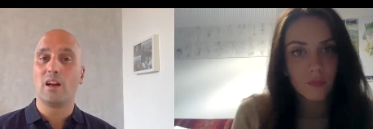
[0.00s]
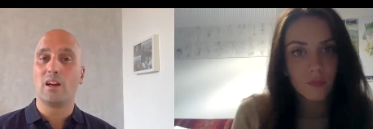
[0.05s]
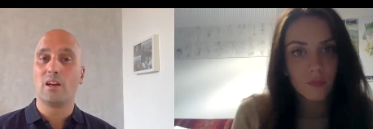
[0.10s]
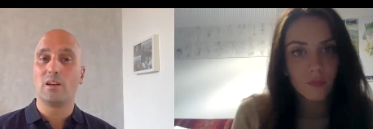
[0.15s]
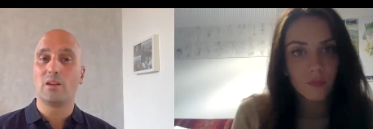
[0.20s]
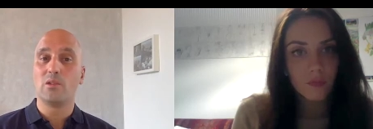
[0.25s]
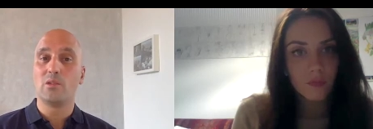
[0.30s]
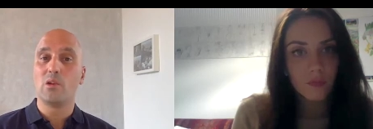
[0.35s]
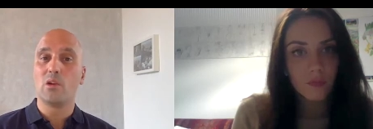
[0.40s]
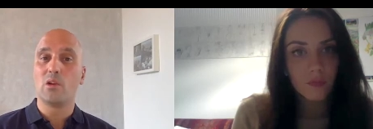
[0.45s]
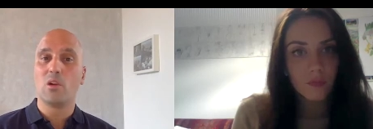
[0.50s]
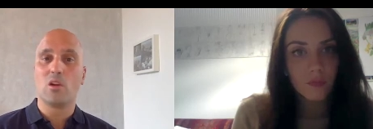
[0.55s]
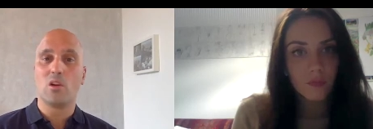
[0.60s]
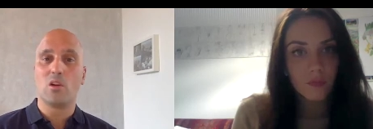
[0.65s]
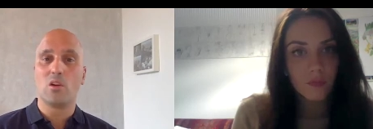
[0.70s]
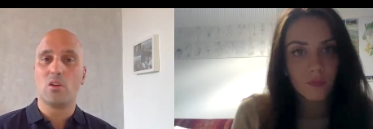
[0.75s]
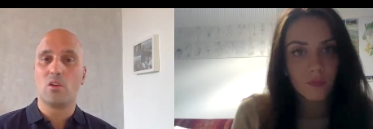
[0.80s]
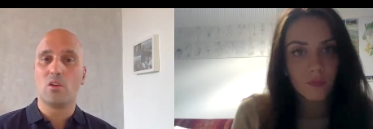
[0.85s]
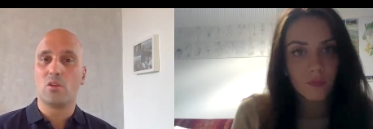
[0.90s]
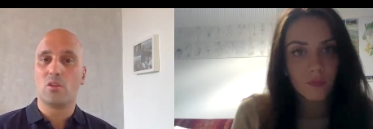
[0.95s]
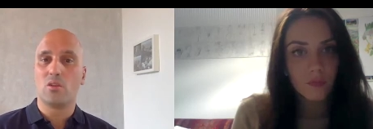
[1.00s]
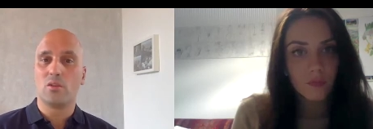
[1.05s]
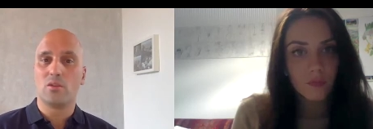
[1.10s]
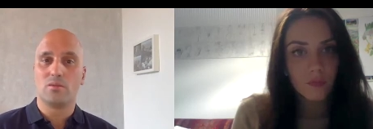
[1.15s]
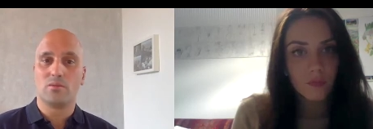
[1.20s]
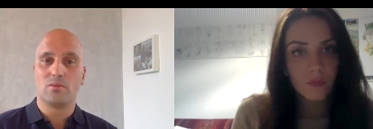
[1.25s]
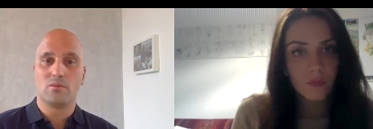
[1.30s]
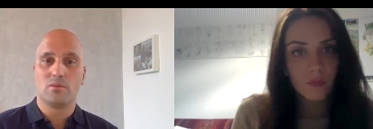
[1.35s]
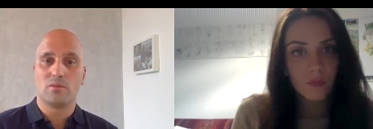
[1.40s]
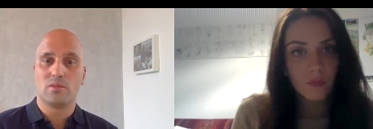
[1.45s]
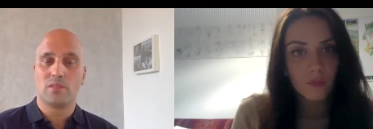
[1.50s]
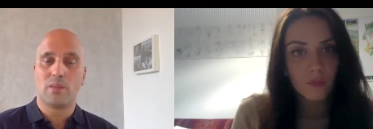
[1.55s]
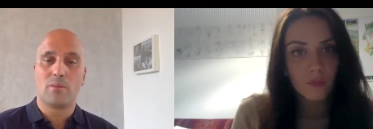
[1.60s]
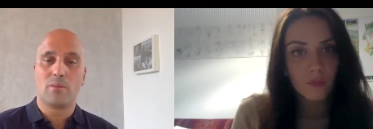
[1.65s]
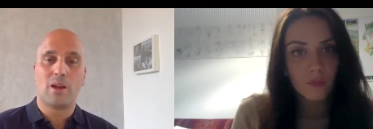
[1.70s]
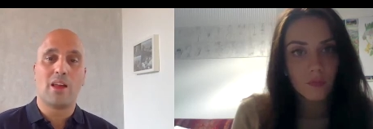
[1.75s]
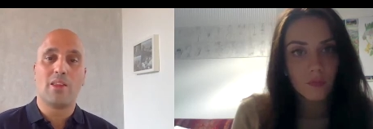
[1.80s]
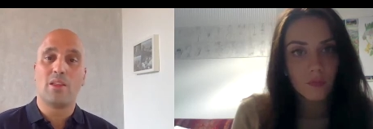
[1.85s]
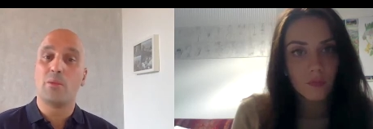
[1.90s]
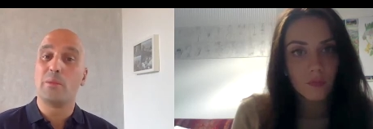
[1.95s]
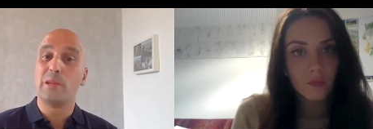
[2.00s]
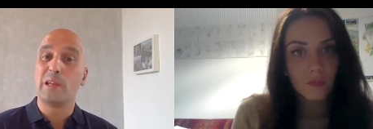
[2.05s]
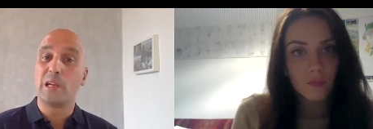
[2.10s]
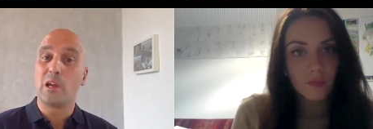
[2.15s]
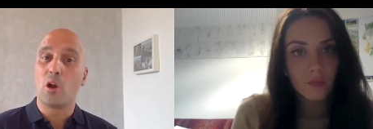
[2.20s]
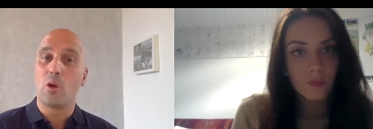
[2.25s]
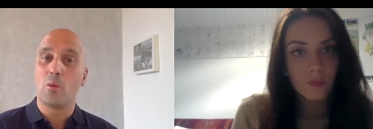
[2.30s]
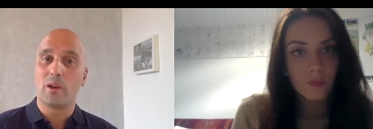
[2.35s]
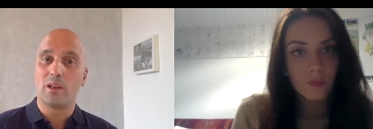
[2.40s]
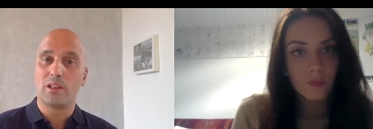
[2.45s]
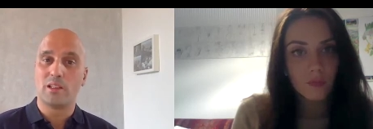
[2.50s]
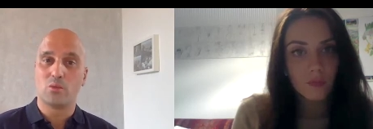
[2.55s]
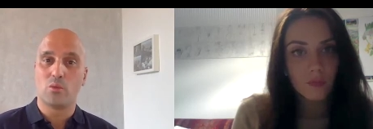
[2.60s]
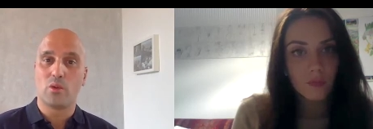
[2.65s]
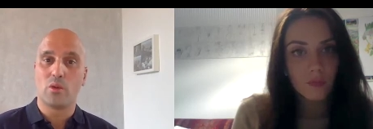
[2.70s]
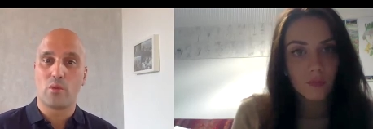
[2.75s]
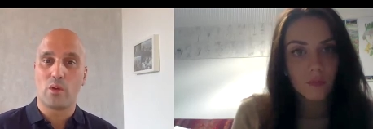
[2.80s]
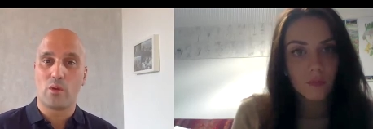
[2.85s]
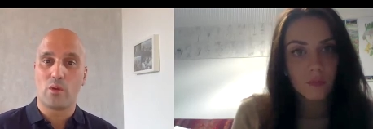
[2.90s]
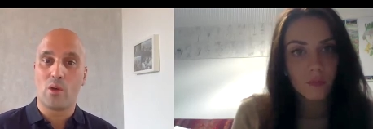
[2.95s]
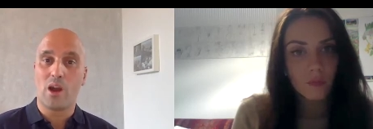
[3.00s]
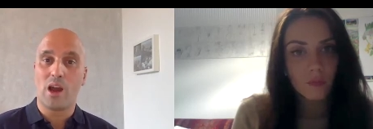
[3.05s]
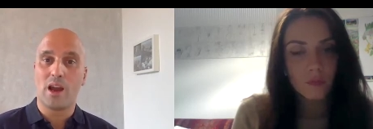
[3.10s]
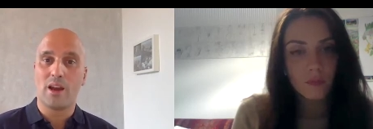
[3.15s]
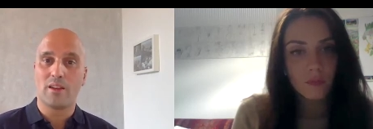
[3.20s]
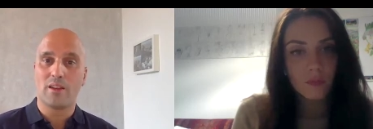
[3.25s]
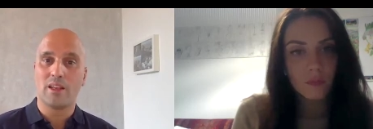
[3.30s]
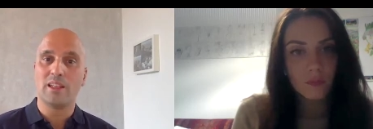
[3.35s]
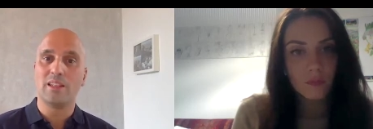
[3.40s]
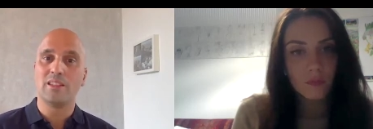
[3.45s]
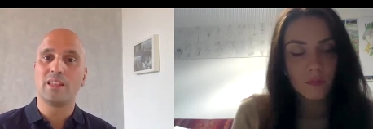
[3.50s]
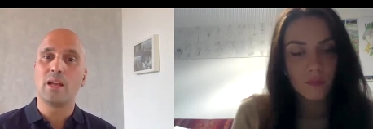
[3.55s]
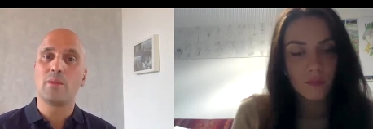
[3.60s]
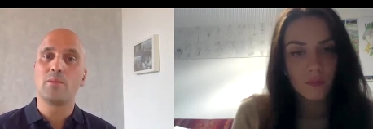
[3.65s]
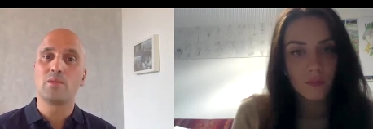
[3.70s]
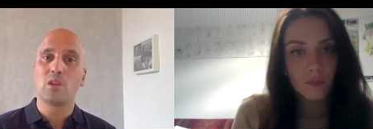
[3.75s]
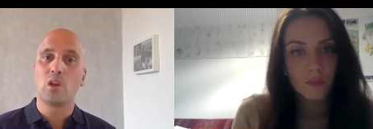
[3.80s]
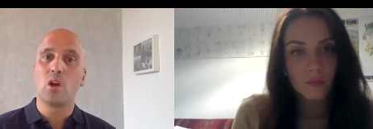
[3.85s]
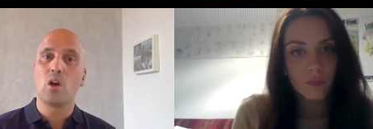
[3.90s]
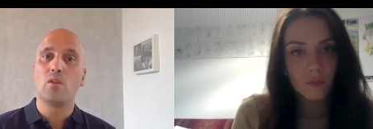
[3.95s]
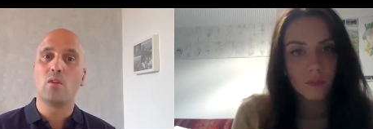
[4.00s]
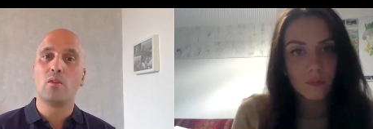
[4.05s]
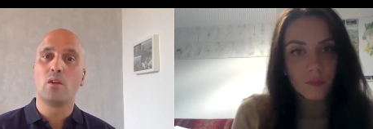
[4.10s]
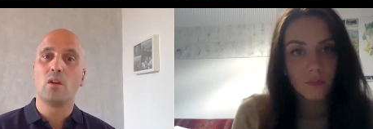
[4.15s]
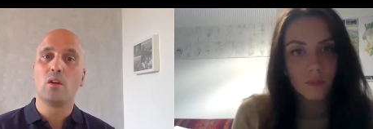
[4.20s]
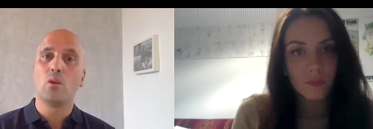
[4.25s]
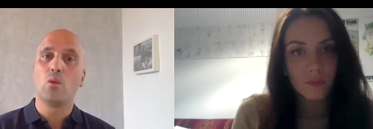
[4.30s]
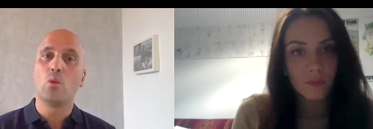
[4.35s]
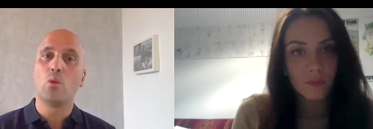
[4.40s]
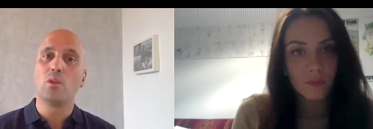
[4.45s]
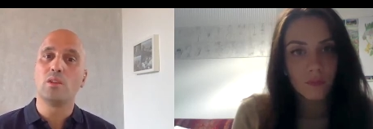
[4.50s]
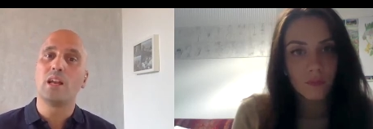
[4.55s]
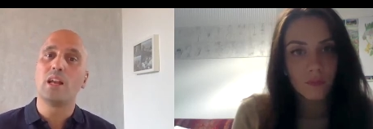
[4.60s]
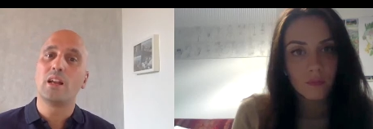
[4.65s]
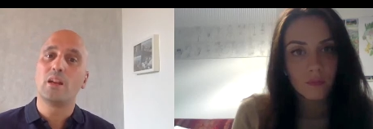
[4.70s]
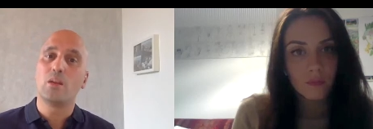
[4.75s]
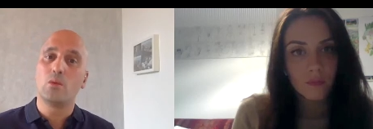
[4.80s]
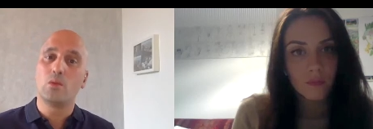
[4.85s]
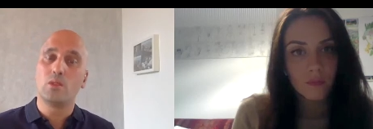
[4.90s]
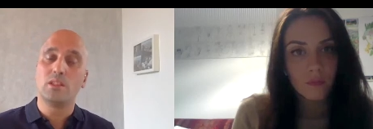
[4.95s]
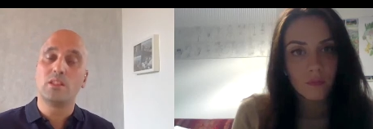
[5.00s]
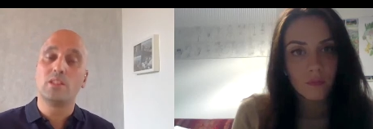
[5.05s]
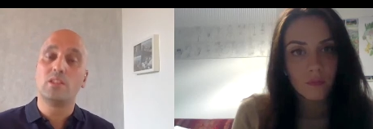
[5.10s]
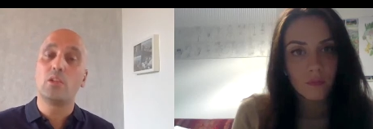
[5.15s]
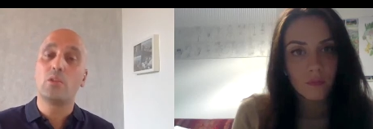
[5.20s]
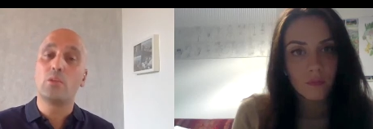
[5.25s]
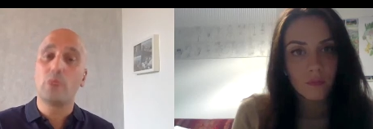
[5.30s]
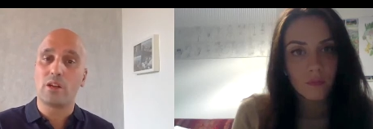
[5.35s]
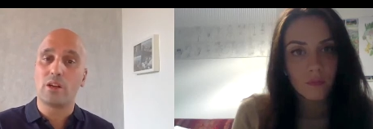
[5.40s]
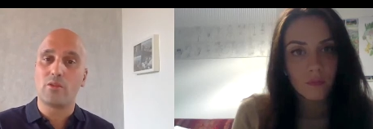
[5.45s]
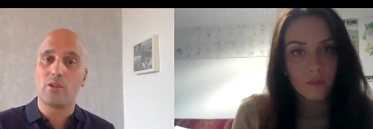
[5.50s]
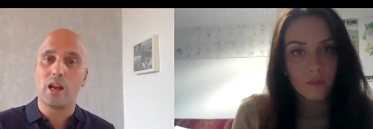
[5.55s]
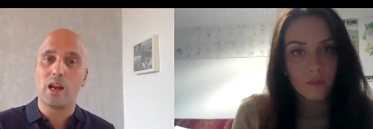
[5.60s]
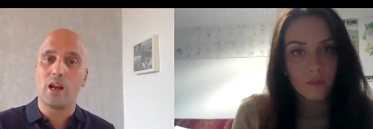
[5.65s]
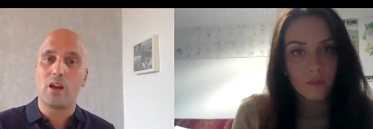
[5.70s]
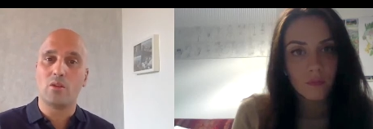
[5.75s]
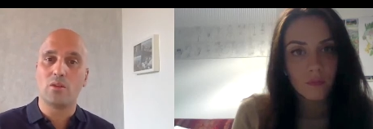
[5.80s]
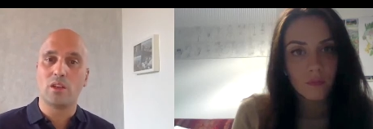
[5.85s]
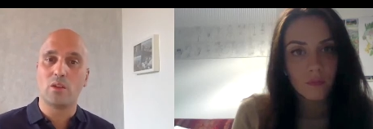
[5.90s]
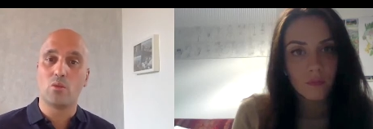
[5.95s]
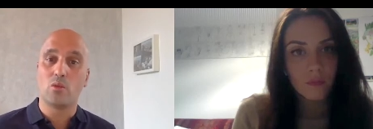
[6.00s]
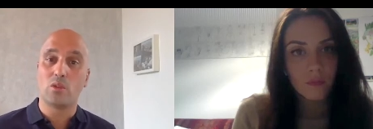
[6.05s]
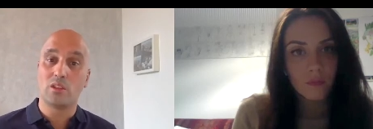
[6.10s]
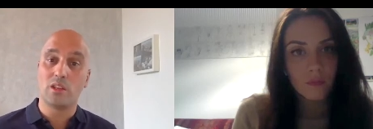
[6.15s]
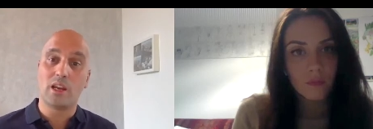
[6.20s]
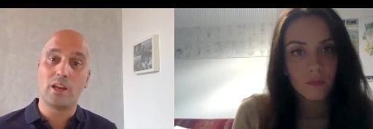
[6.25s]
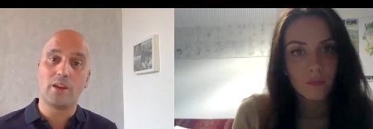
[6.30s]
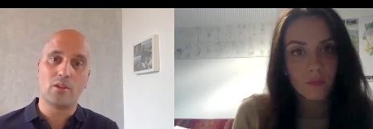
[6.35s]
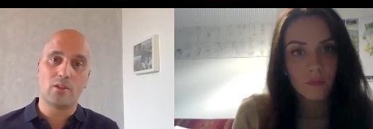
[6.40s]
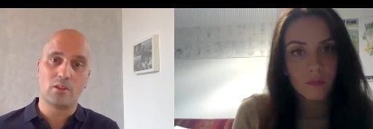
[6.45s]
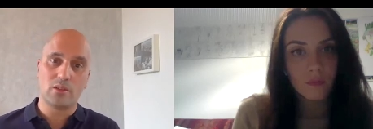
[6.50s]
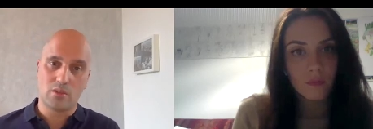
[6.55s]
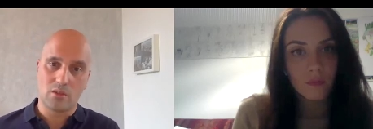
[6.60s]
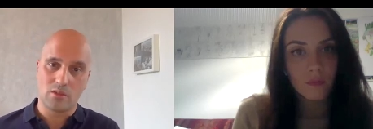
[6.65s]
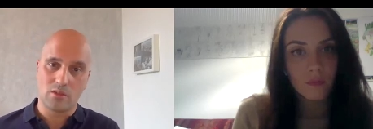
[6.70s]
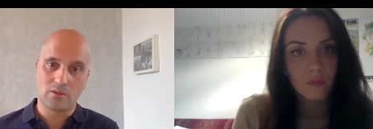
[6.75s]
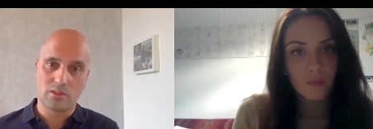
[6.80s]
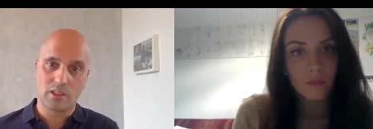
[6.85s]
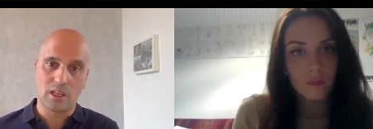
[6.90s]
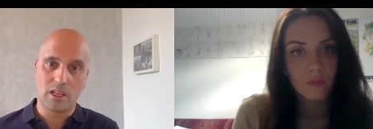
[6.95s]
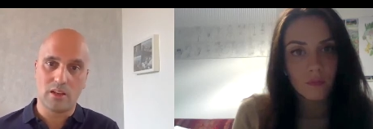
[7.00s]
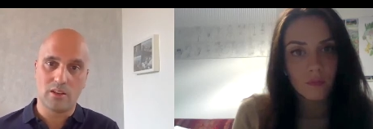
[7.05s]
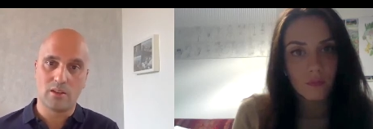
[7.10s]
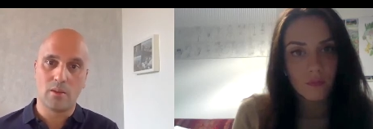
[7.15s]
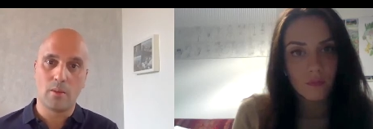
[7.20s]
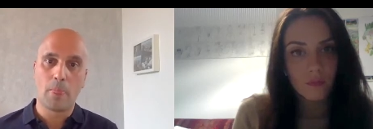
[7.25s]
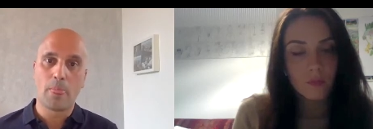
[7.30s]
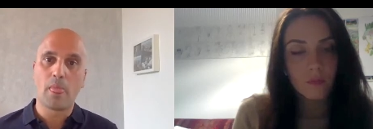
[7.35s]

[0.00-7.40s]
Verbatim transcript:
Speaker 1: Google or some other big companies will require in terms of what are what is your background and what are your soft skills.